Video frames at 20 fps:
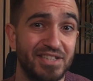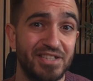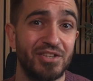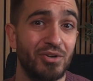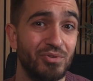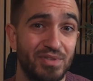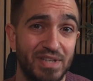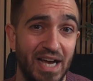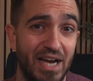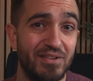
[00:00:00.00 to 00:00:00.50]

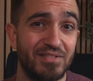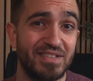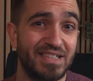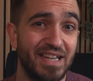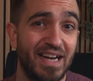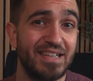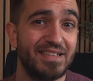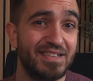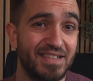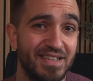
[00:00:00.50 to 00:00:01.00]
no
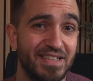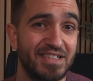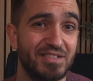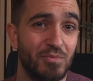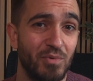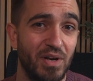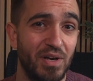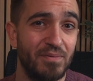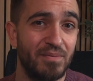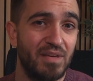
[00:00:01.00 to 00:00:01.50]
downside to this
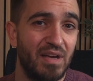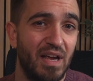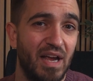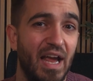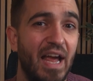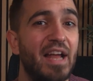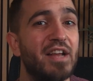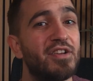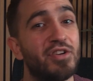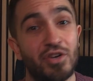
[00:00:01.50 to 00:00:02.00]
one.
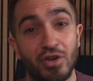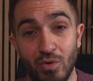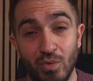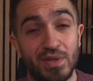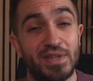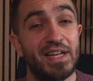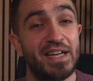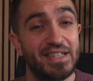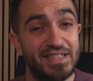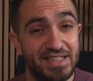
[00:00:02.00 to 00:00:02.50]
And you know
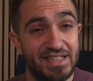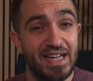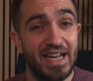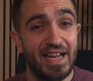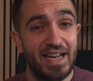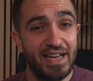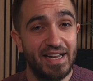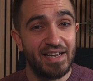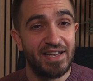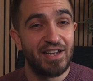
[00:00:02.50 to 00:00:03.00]
what they
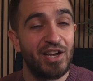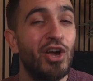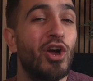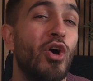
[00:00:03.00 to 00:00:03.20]
say,